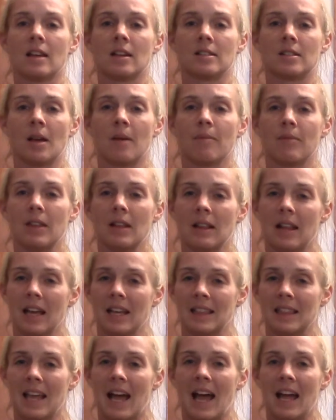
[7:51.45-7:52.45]
something
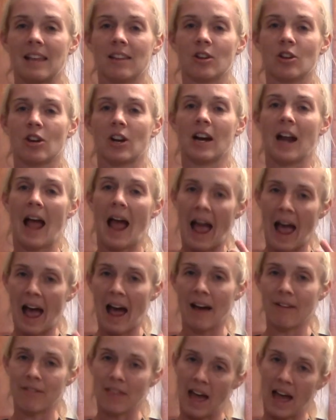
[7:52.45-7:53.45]
like that, you're going to
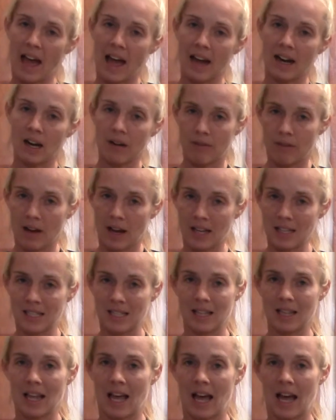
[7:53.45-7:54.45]
have the added
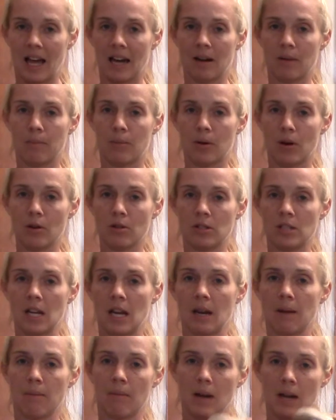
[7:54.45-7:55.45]
fats and the added protein.